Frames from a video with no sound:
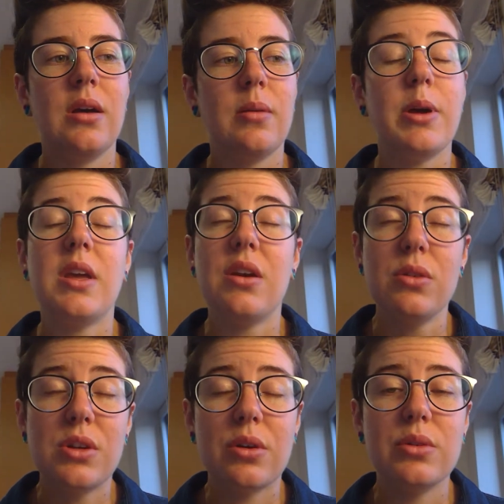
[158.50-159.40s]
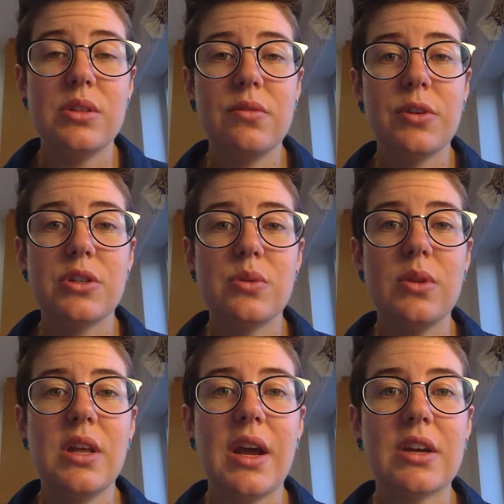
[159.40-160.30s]
But Kyoto was the first
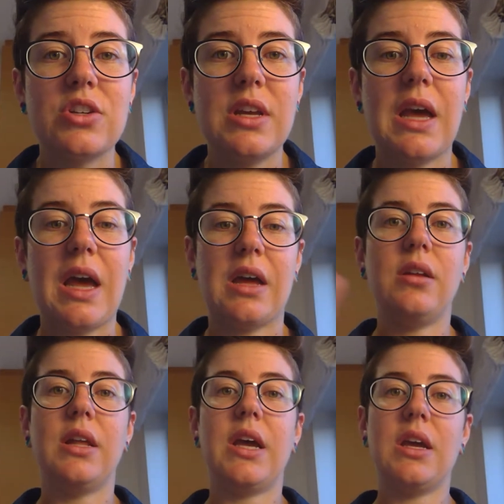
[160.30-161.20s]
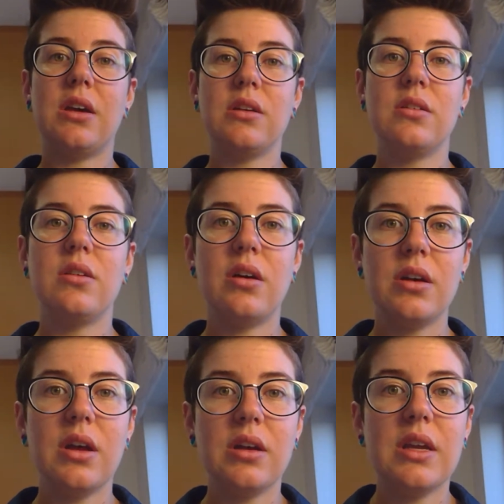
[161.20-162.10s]
one that actually had like
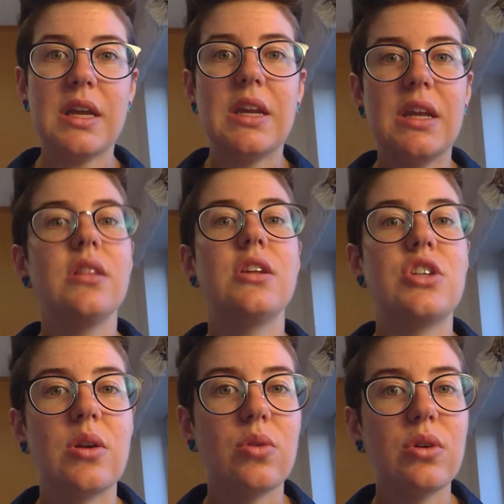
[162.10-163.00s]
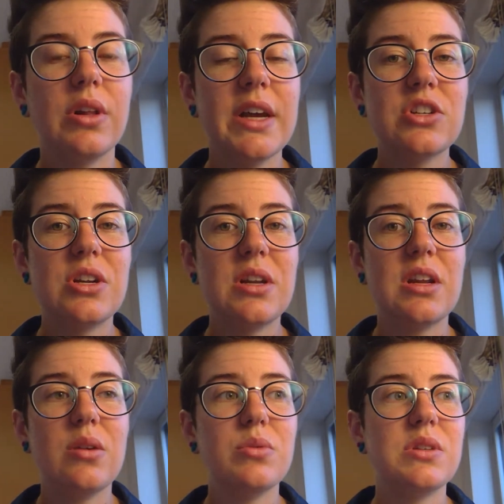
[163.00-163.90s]
uh, it in the general collection,
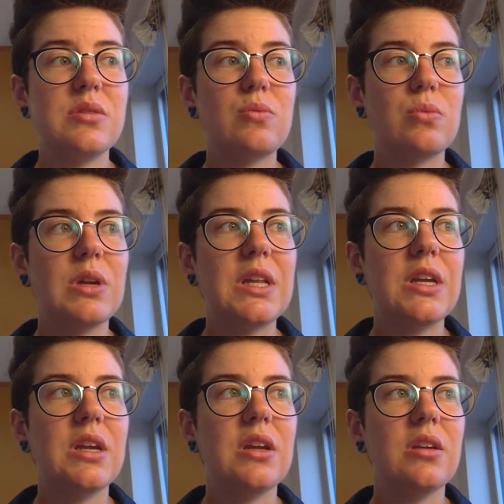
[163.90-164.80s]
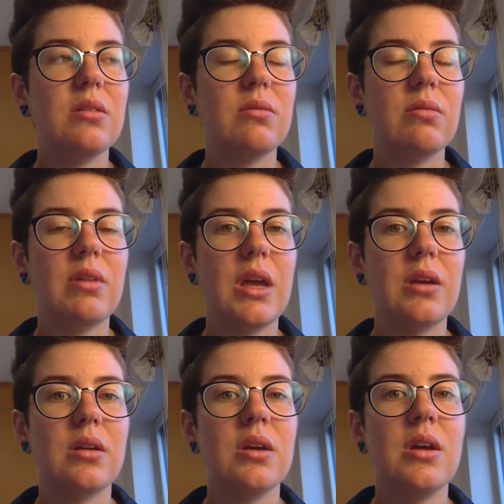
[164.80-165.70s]
and it was really
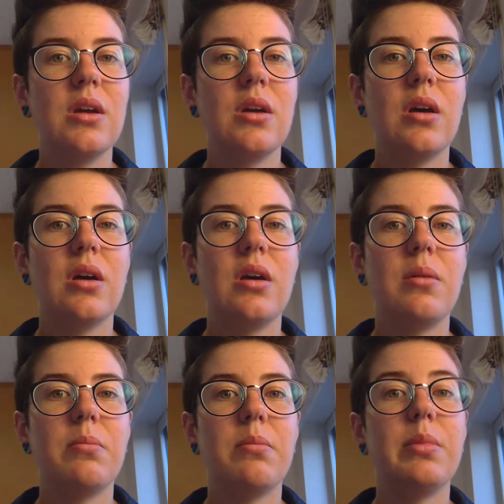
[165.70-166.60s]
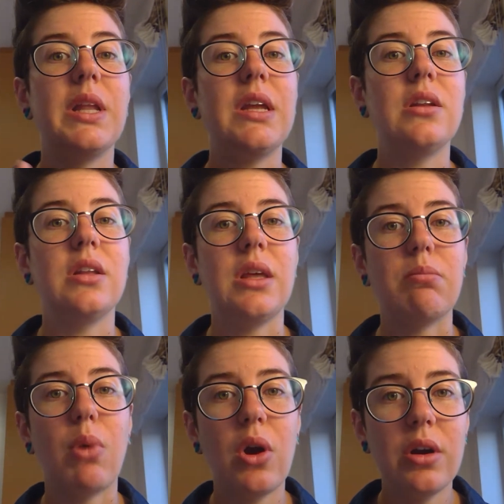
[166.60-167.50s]
like um, blatantly
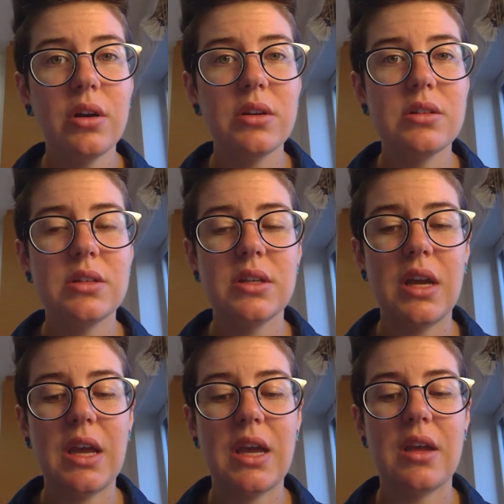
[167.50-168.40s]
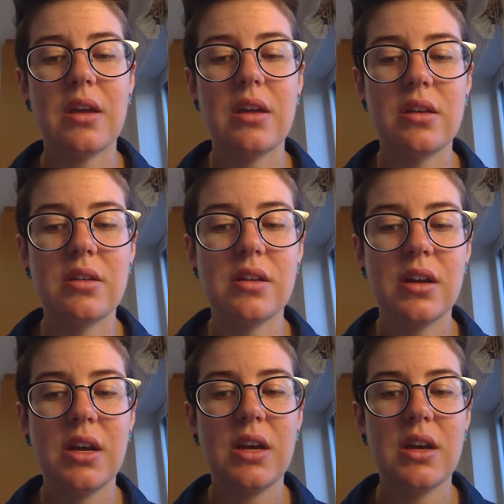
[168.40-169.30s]
marked. And
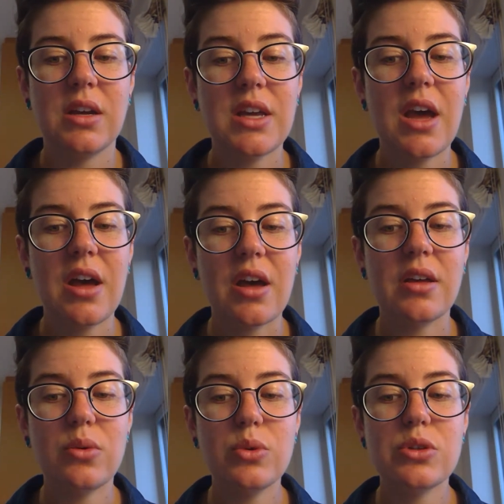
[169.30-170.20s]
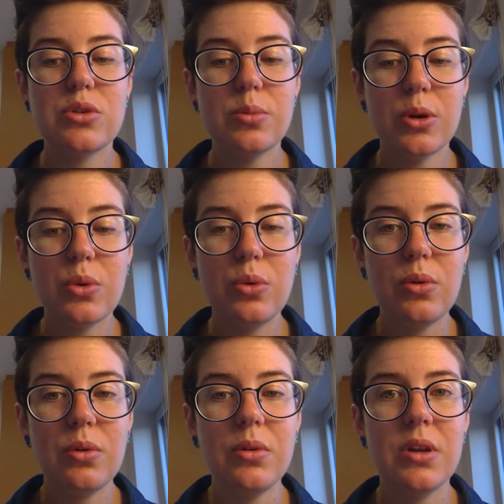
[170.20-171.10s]
yeah, it was super
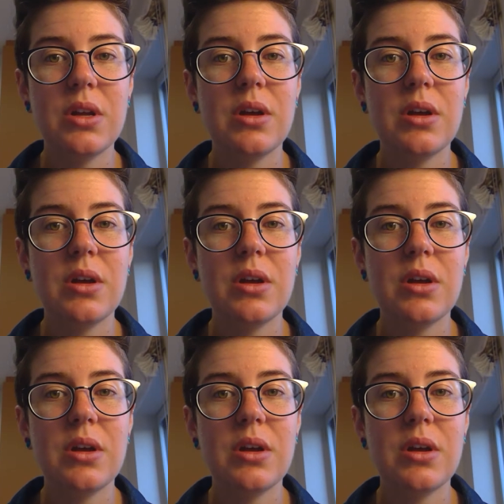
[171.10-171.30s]
cool.